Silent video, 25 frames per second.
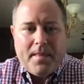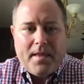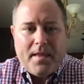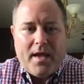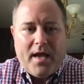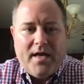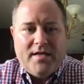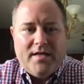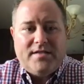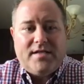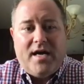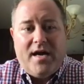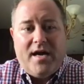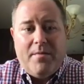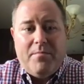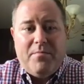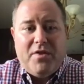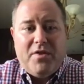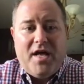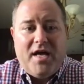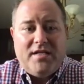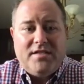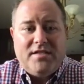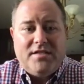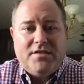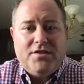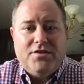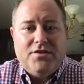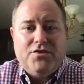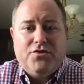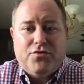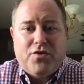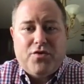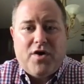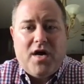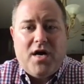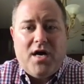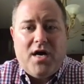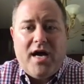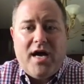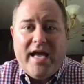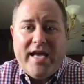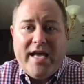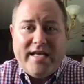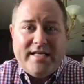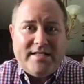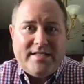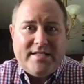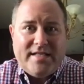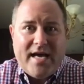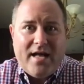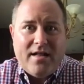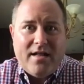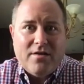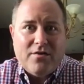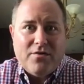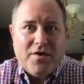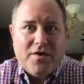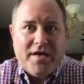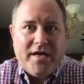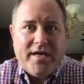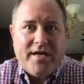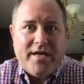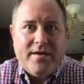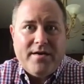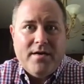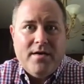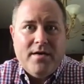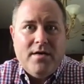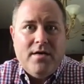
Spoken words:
as I am blessed to draw a salary,